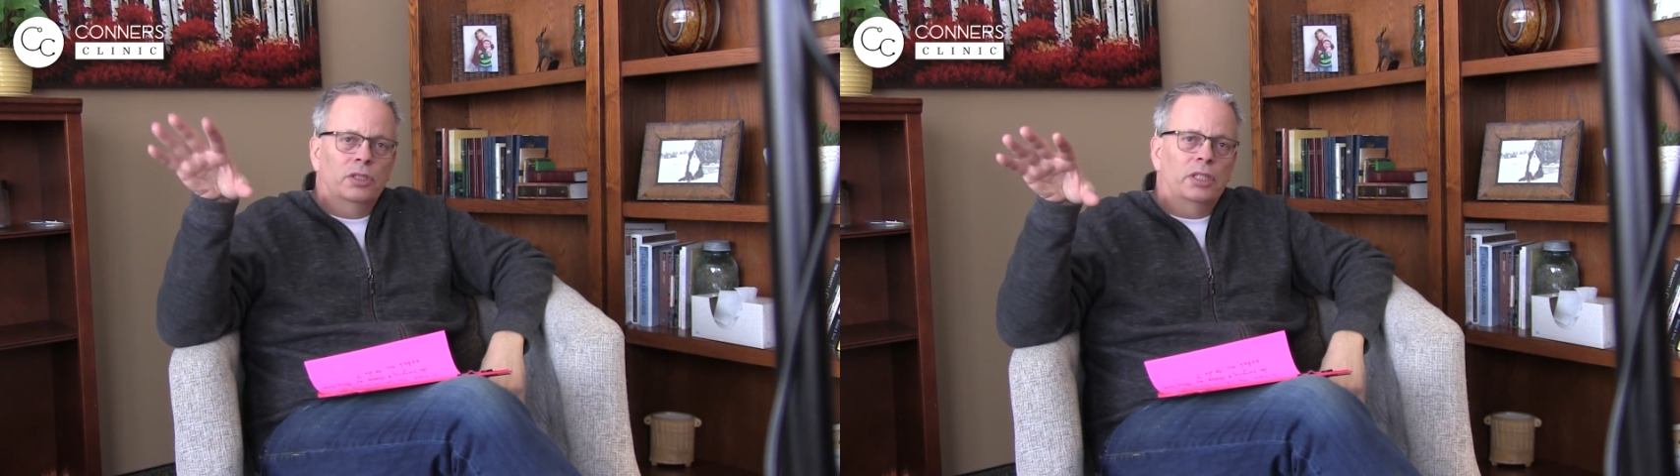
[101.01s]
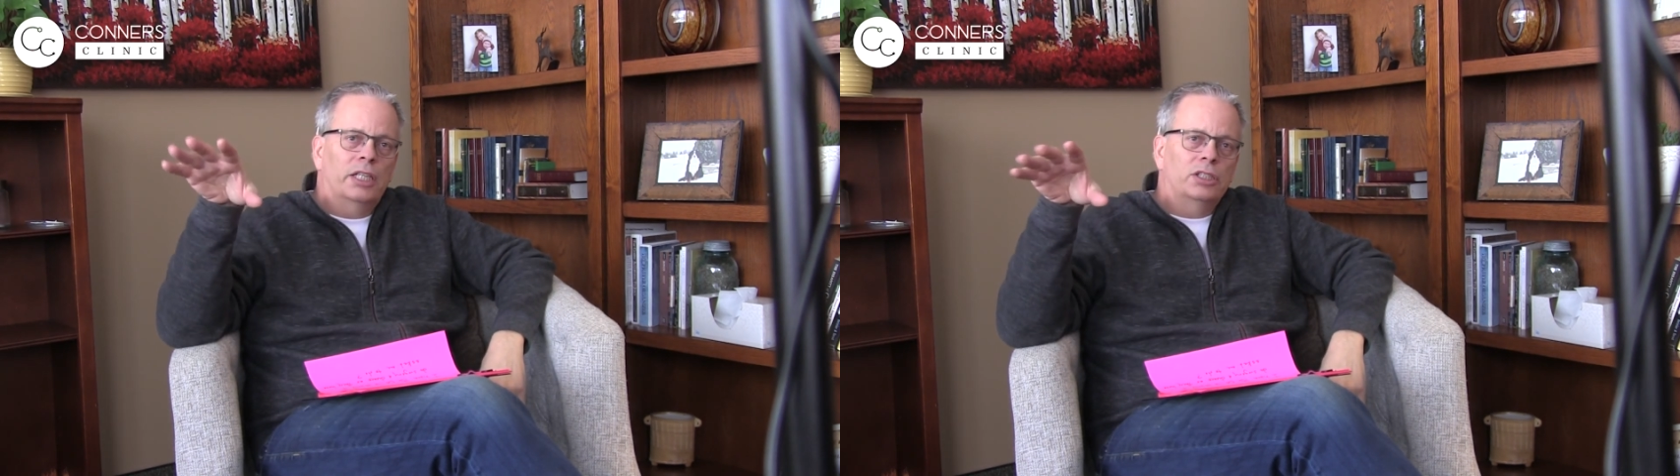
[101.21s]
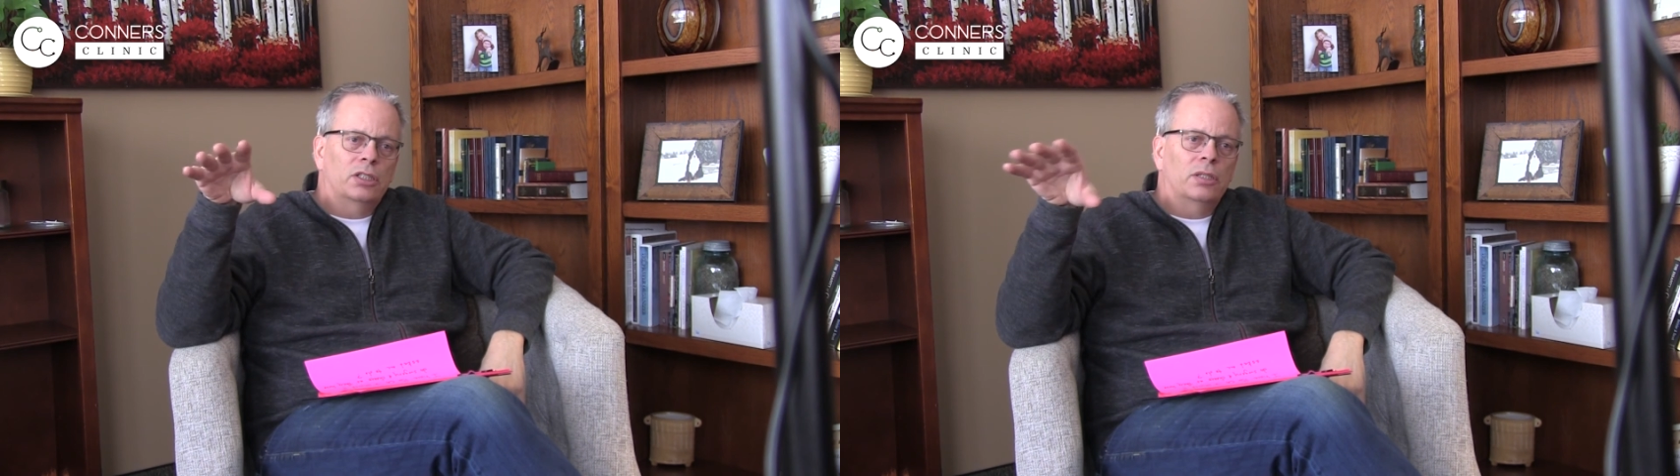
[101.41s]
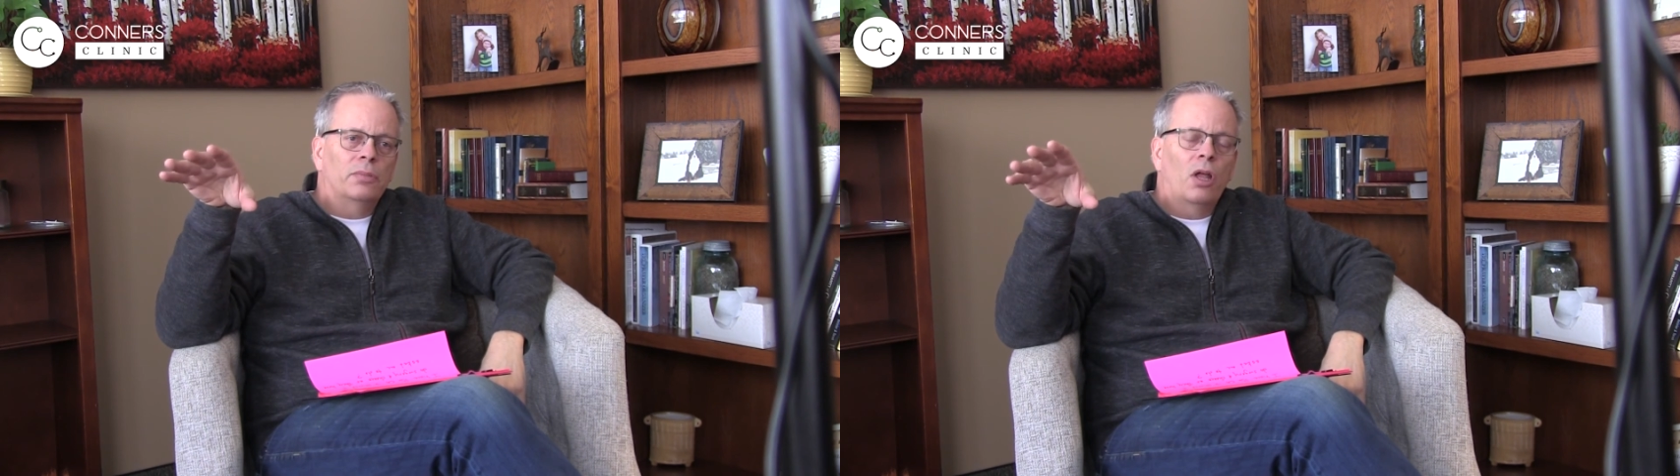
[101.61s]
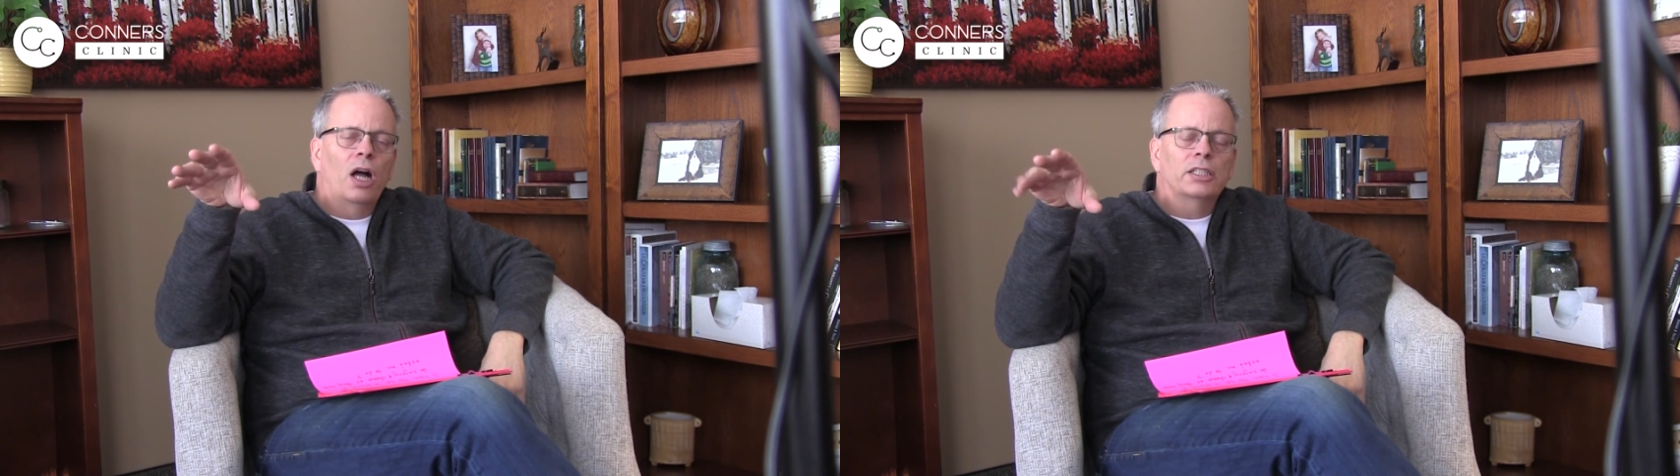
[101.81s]
section or the
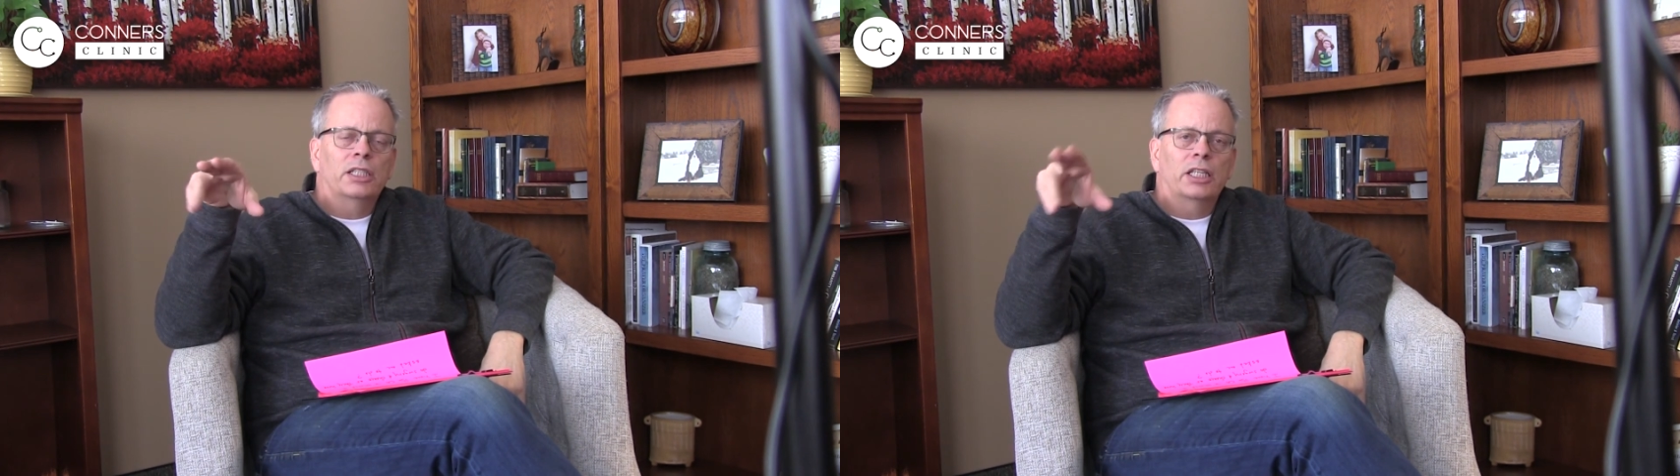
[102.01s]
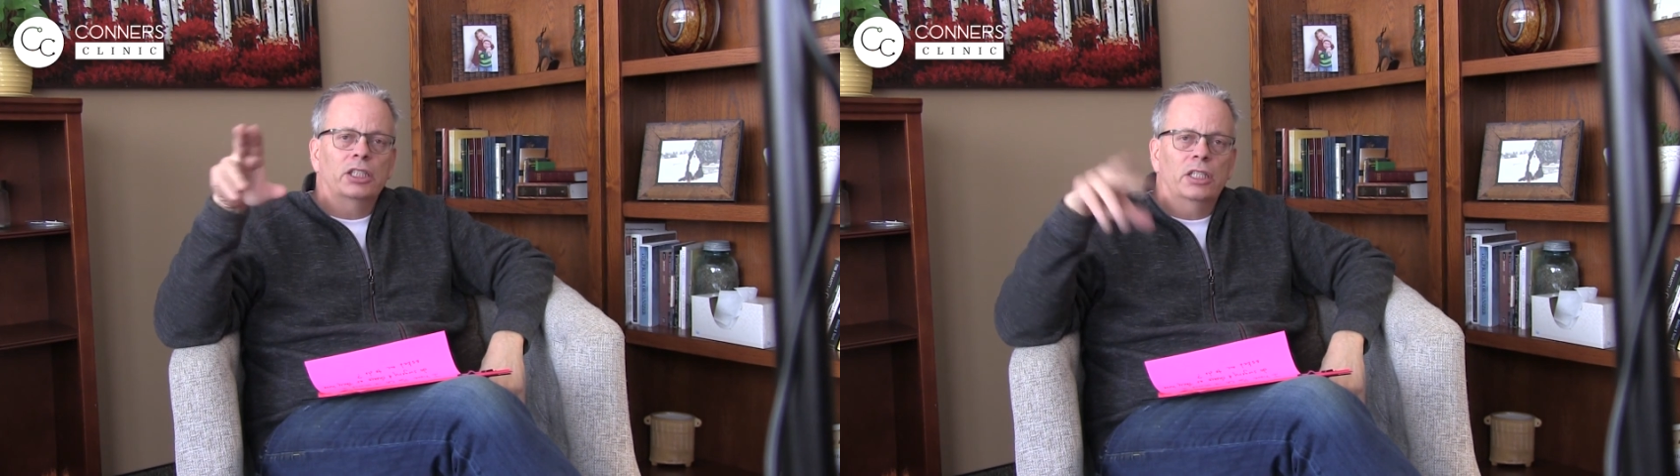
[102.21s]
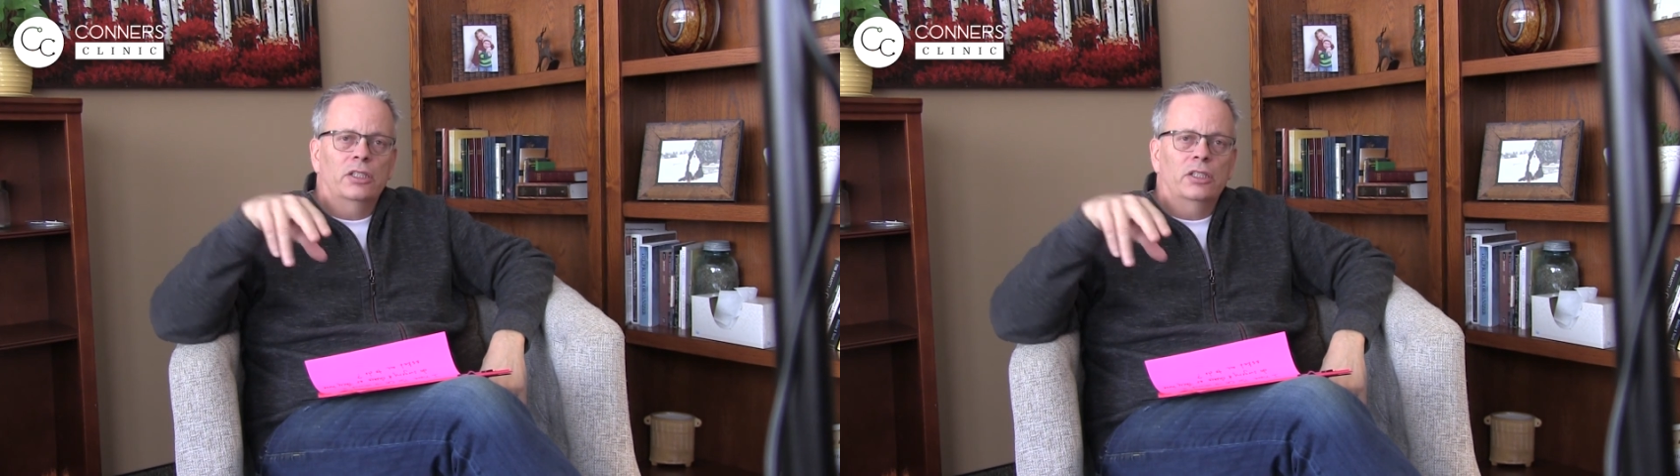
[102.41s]
blog section,